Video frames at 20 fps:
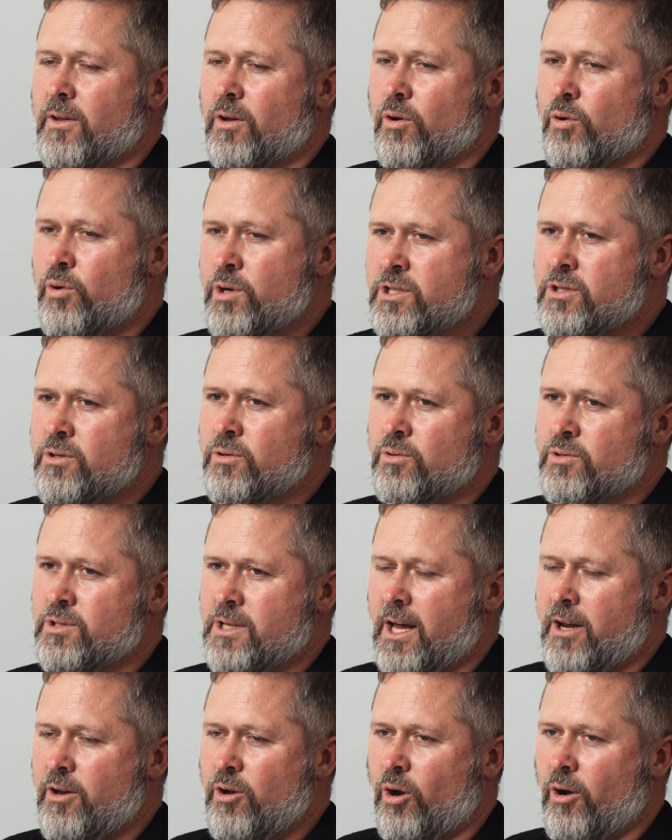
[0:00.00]
Crystals
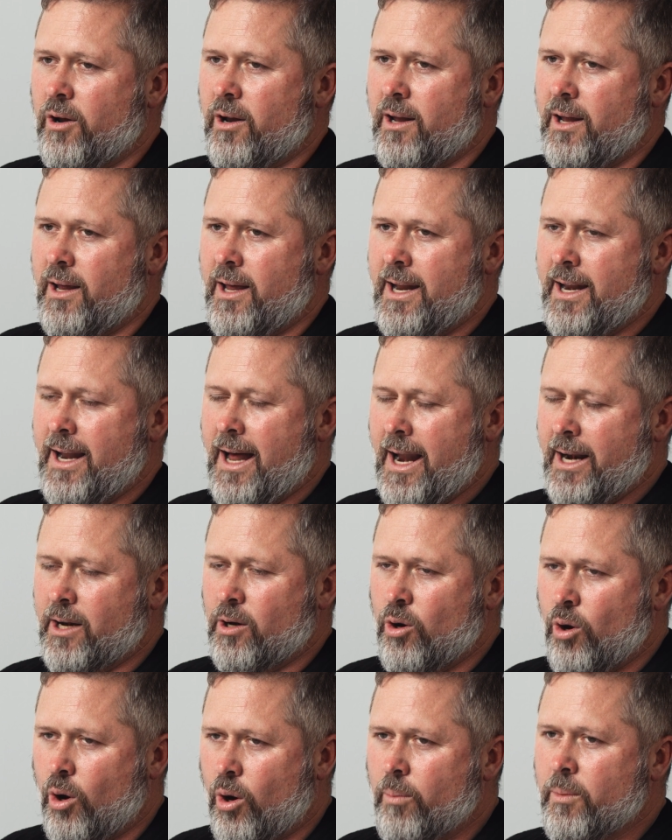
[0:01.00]
are not an
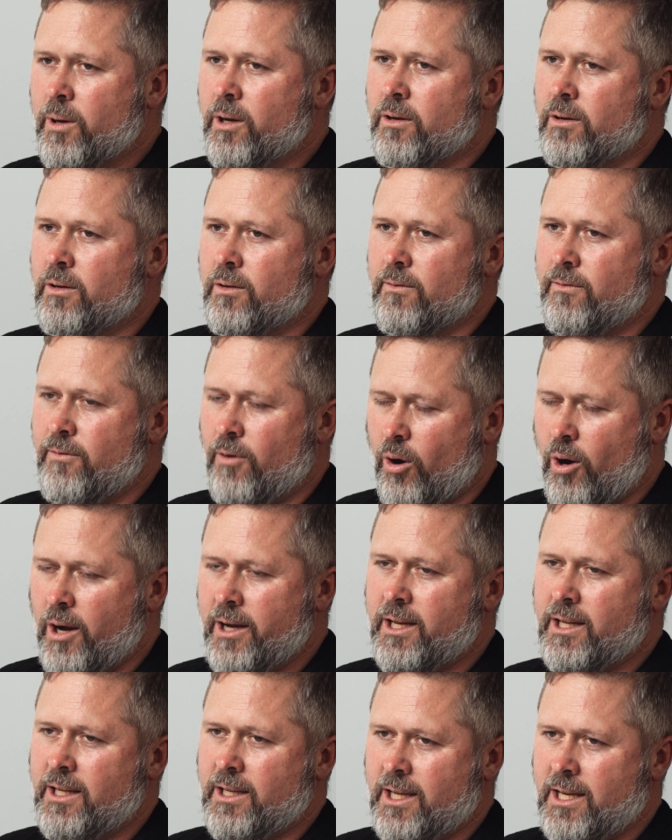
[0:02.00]
uncommon
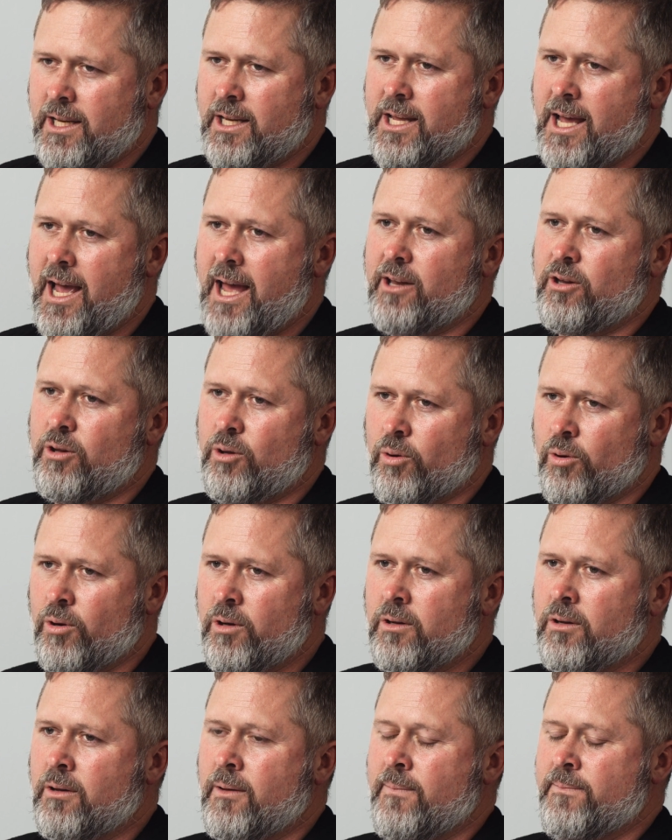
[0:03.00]
finding in cat
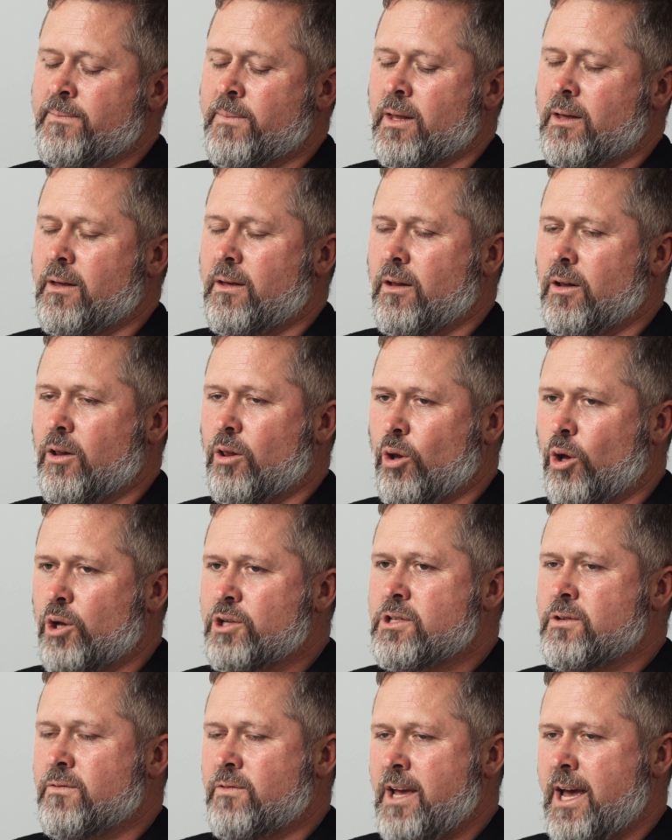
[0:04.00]
urine.
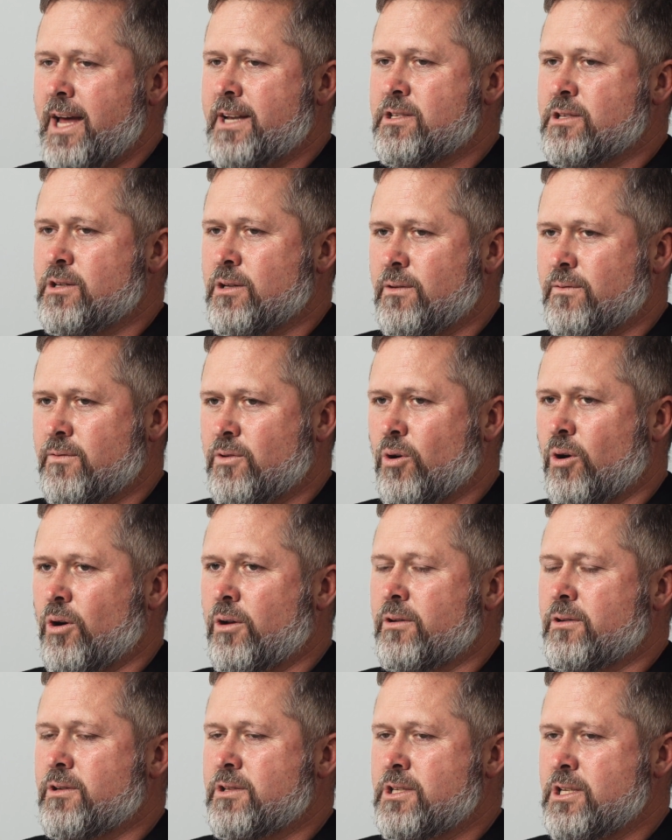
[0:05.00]
Lots of cats that have
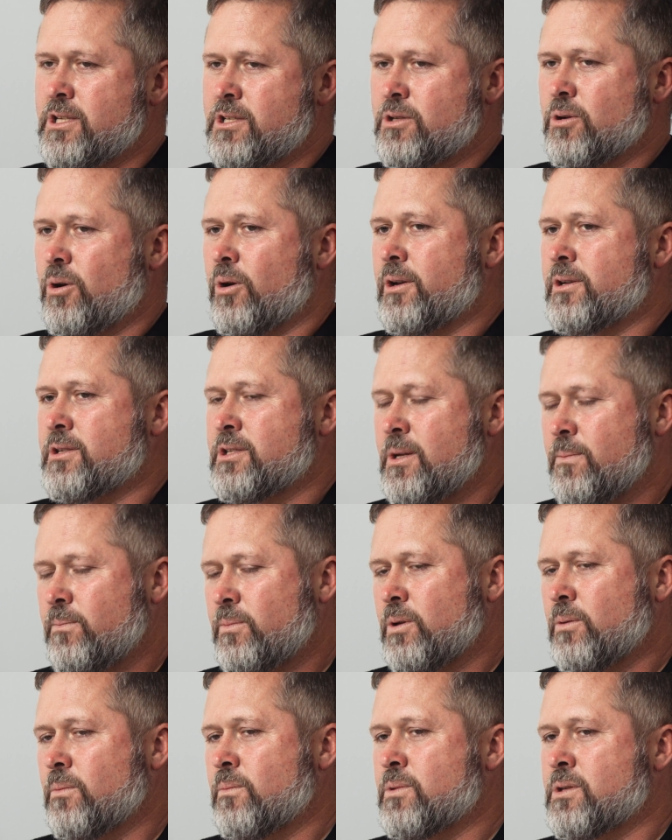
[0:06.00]
got cystitis
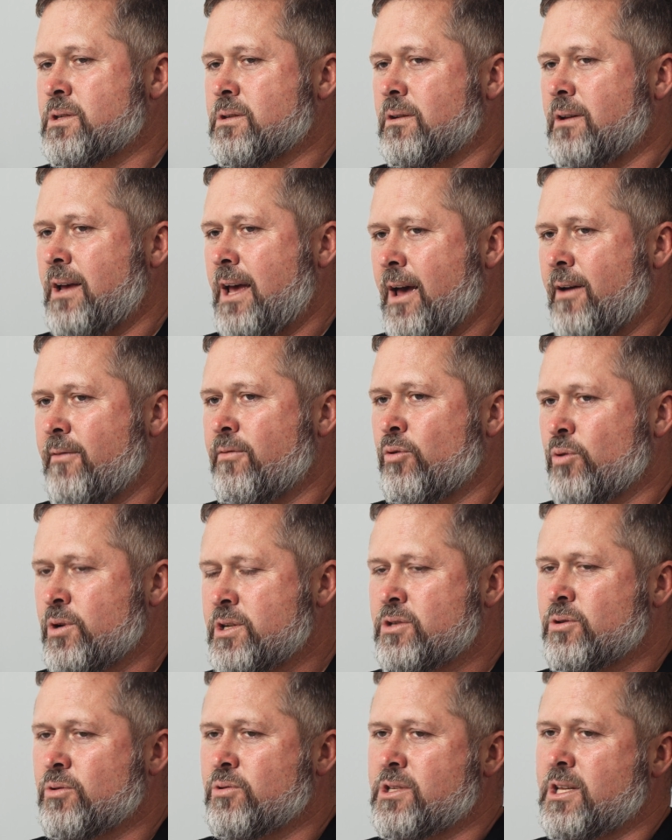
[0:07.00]
symptoms have
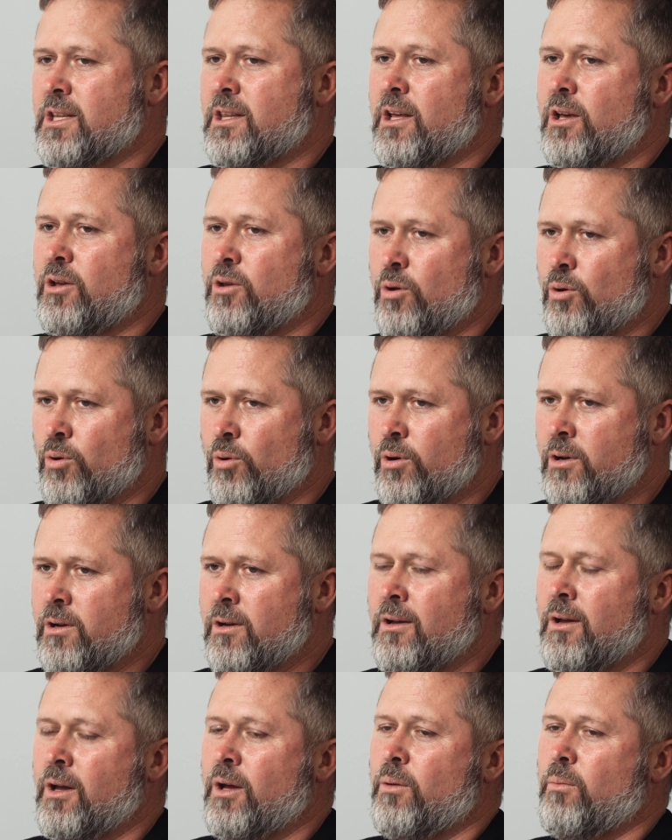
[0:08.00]
crystals in their
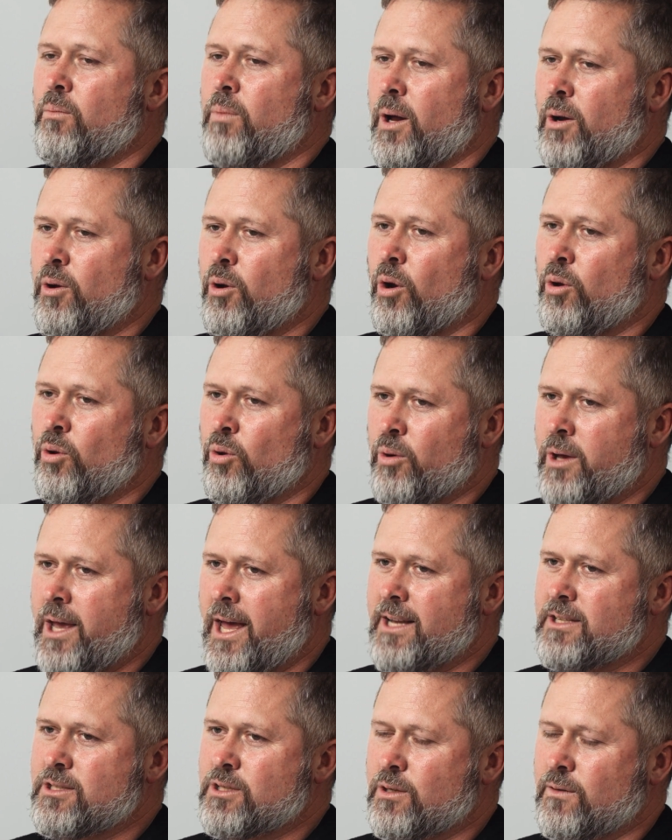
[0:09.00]
urine, but not all
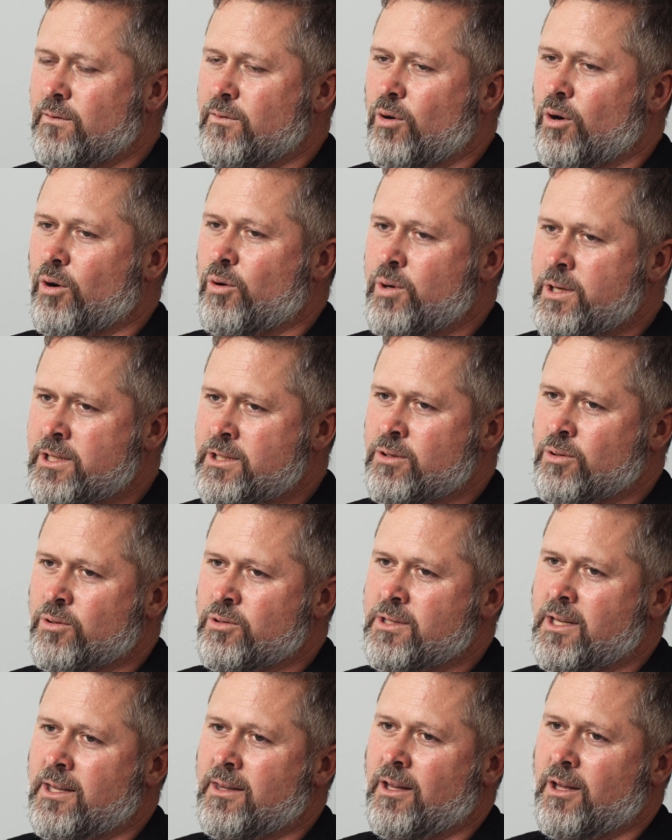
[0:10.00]
cats that have got
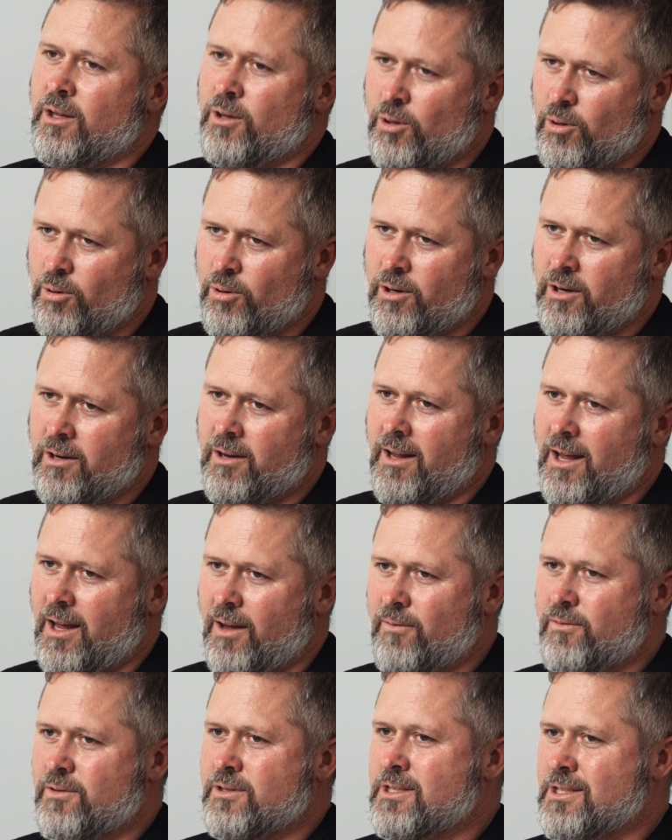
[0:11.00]
crystals in their urine
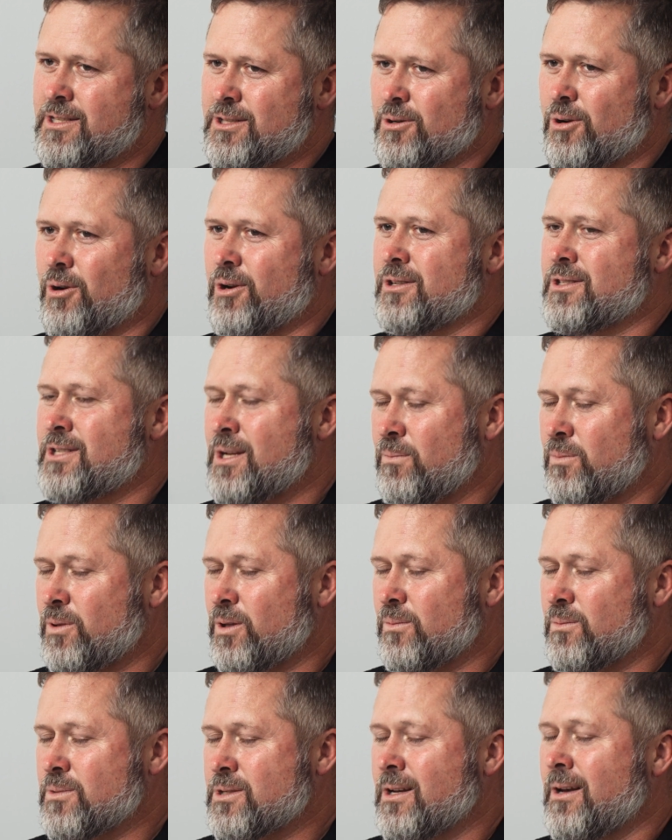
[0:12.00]
have cystitis
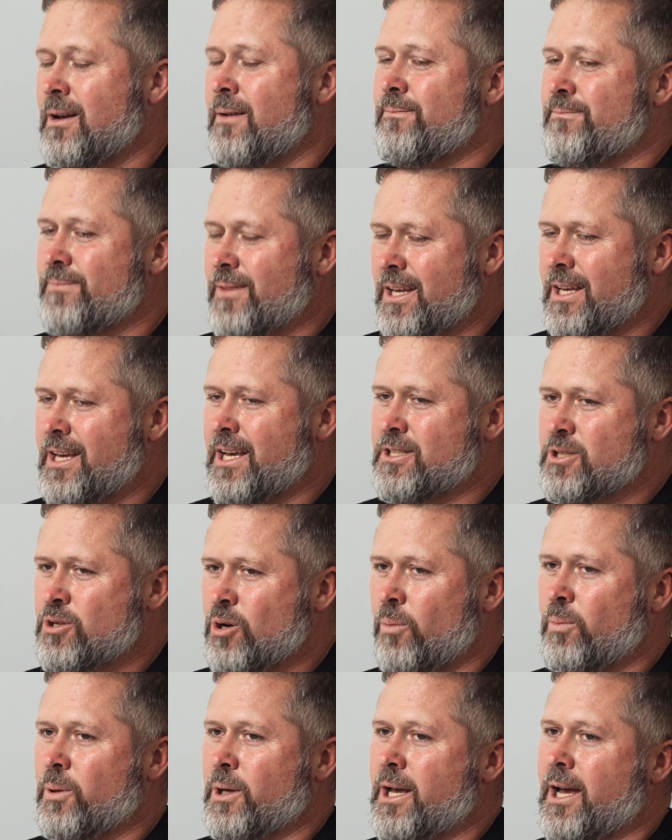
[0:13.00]
symptoms. It gets
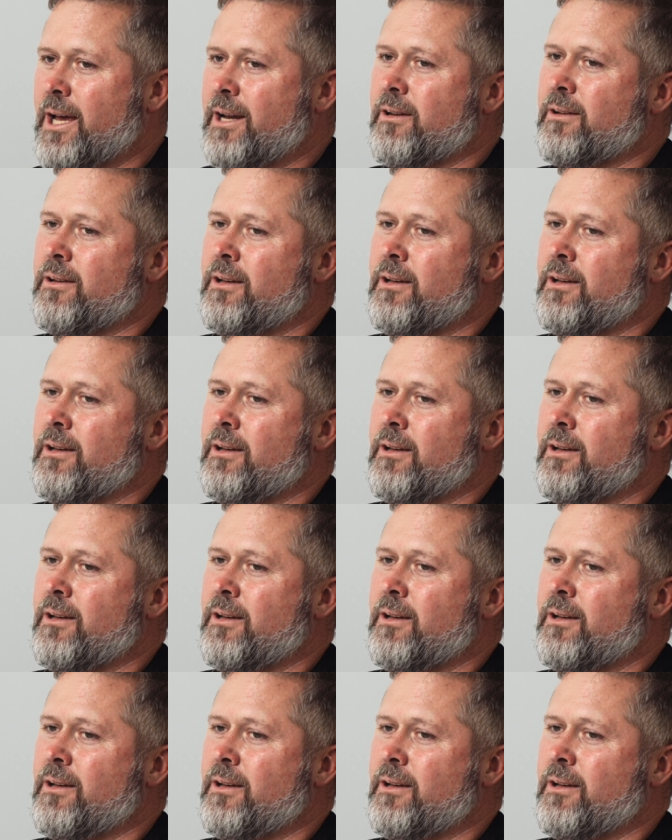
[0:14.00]
complicated.